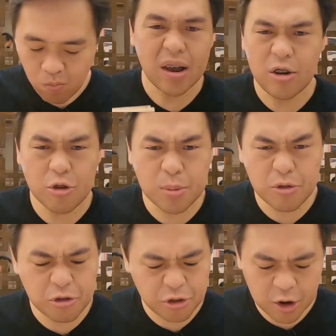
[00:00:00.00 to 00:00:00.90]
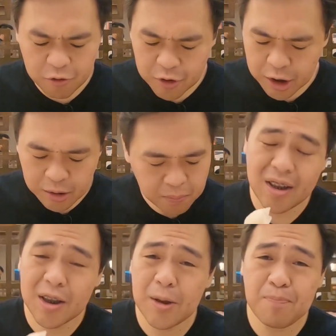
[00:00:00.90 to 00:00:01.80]
A little bit savory. And
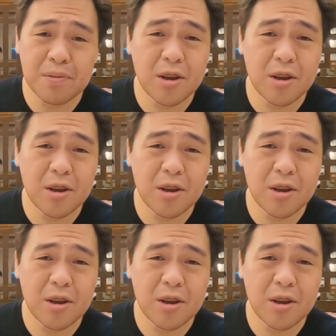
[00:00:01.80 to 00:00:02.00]
again,